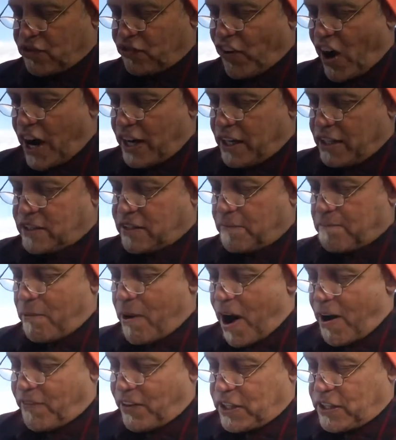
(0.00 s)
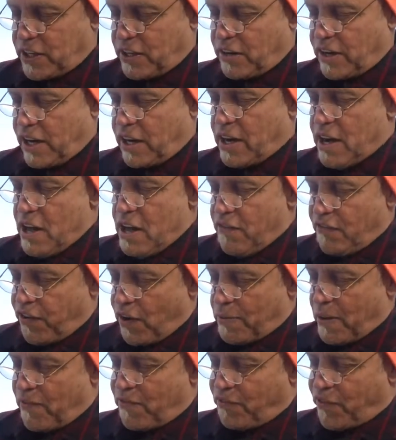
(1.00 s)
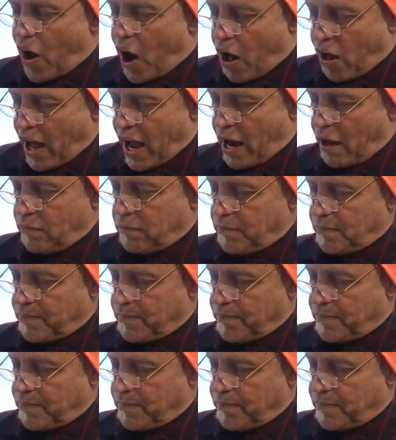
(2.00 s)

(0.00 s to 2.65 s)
violence of profiteering from the fallout